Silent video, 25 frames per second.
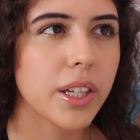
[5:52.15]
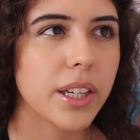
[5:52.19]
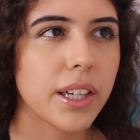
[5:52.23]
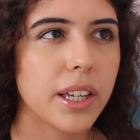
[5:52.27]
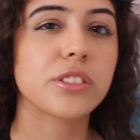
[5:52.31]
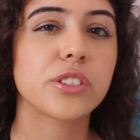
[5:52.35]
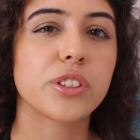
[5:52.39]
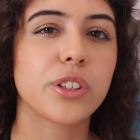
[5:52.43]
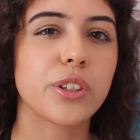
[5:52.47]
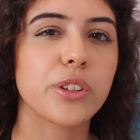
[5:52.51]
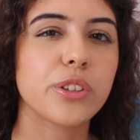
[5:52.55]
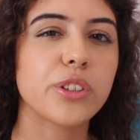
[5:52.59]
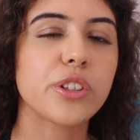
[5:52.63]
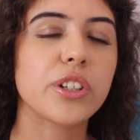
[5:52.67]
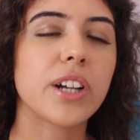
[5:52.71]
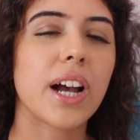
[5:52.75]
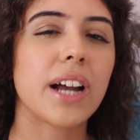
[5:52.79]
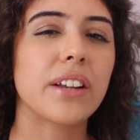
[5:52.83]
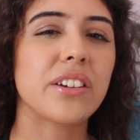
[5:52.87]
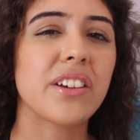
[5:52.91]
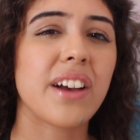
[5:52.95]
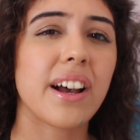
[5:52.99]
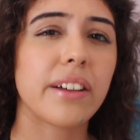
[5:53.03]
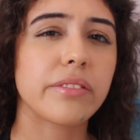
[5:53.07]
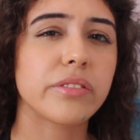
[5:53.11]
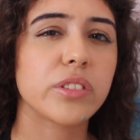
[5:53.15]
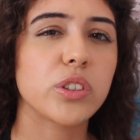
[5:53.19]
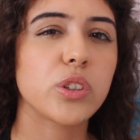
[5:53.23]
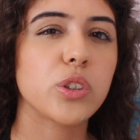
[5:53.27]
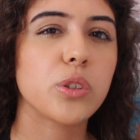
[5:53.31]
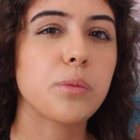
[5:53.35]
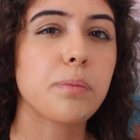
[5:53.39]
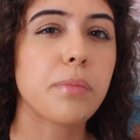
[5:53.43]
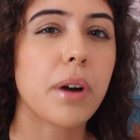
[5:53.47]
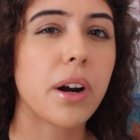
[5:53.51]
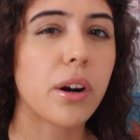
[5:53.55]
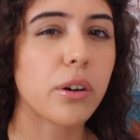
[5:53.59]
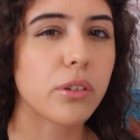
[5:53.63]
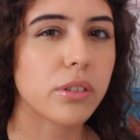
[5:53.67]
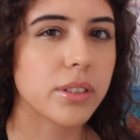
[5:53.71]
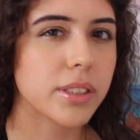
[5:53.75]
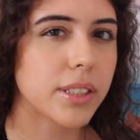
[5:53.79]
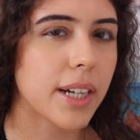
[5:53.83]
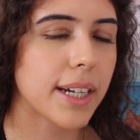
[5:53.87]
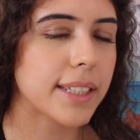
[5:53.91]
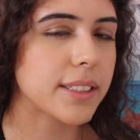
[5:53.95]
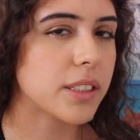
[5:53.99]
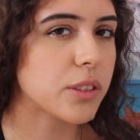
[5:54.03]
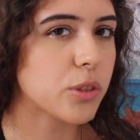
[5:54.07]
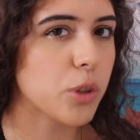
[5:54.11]
So you kind of have to
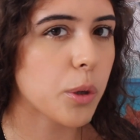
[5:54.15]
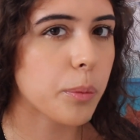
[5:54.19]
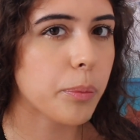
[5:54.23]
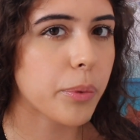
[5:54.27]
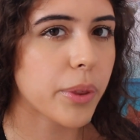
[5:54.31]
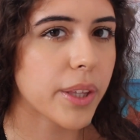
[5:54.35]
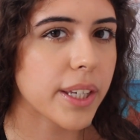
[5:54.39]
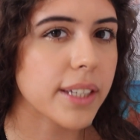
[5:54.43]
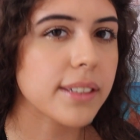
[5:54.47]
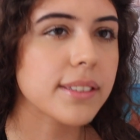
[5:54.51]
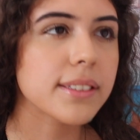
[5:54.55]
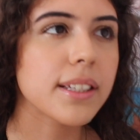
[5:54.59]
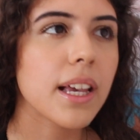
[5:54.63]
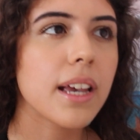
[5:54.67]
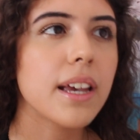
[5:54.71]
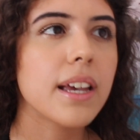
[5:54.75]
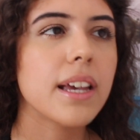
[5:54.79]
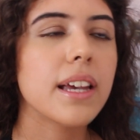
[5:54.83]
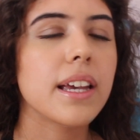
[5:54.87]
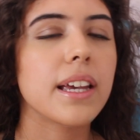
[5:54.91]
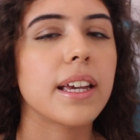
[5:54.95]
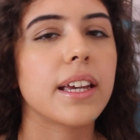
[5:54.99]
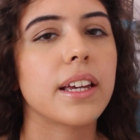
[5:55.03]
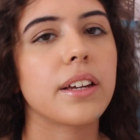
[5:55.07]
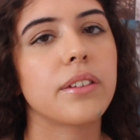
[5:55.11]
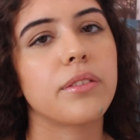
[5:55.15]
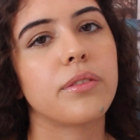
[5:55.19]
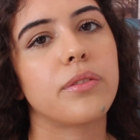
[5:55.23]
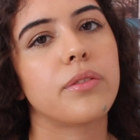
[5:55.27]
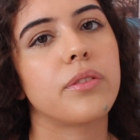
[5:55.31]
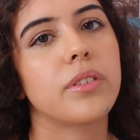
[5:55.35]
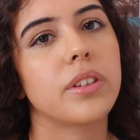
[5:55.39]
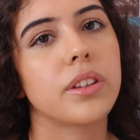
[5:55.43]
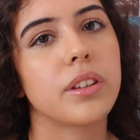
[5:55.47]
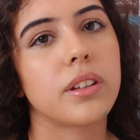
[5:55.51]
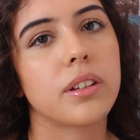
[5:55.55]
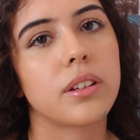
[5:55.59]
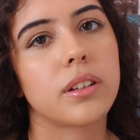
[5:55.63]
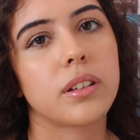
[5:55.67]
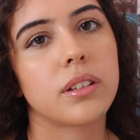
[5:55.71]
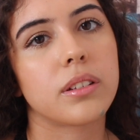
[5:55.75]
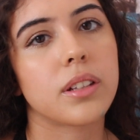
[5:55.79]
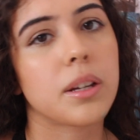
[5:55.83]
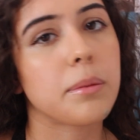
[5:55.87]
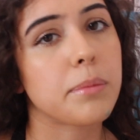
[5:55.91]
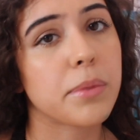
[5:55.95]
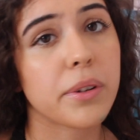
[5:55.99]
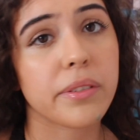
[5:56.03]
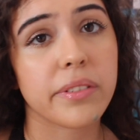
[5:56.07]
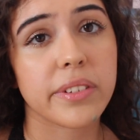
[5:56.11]
prioritize the top things if the
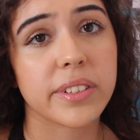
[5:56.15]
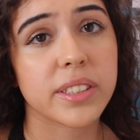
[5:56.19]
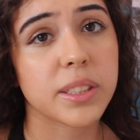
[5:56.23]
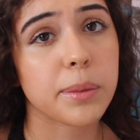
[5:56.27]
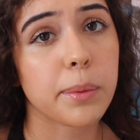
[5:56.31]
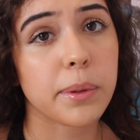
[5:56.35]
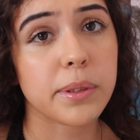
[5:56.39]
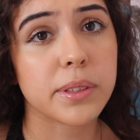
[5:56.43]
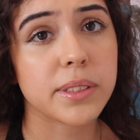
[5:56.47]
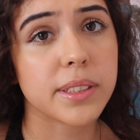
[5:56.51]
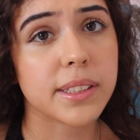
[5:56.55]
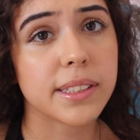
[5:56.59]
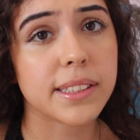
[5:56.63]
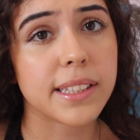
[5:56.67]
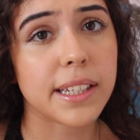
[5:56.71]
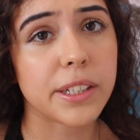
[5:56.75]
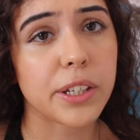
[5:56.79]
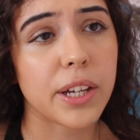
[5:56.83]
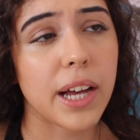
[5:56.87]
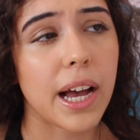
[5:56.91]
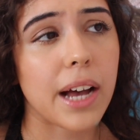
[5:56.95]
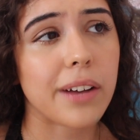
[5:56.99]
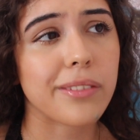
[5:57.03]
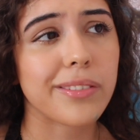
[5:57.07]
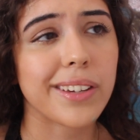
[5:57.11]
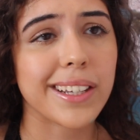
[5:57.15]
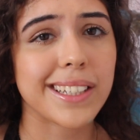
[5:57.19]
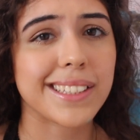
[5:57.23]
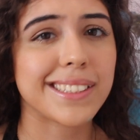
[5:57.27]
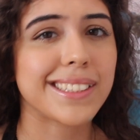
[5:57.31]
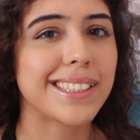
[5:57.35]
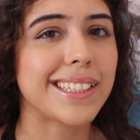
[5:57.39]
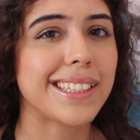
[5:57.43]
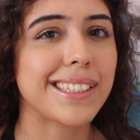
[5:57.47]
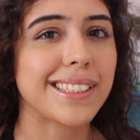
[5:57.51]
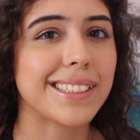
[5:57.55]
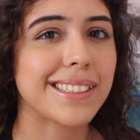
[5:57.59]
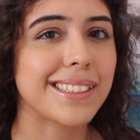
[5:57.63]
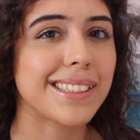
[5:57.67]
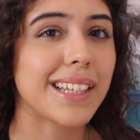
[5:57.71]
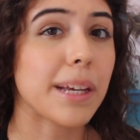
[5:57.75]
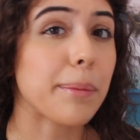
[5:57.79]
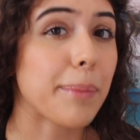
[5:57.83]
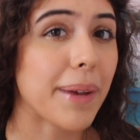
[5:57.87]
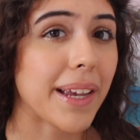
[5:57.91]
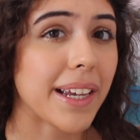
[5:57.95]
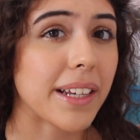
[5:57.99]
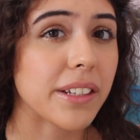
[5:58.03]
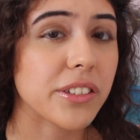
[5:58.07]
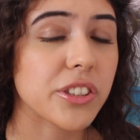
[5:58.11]
number of experiences that you have exceeds a
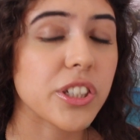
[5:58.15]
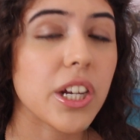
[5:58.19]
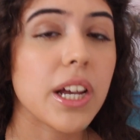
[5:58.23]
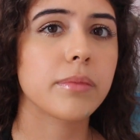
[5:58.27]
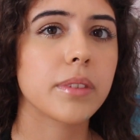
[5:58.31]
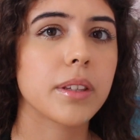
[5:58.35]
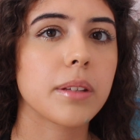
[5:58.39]
page.